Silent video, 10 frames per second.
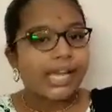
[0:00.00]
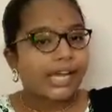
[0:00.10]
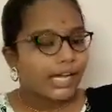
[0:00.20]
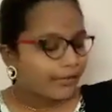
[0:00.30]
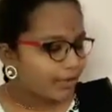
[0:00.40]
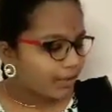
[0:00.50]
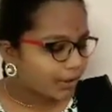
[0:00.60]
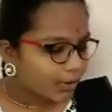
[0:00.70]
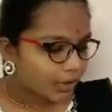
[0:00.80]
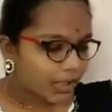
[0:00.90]
it will
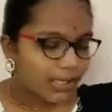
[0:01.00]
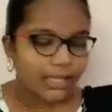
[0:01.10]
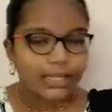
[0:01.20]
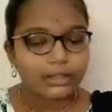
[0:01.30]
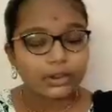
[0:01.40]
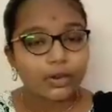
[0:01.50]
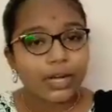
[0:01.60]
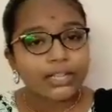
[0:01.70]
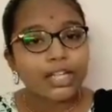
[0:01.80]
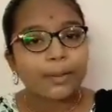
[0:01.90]
give the layers to
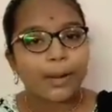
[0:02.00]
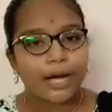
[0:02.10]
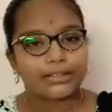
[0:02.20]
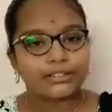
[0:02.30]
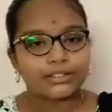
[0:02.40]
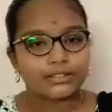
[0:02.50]
another parts.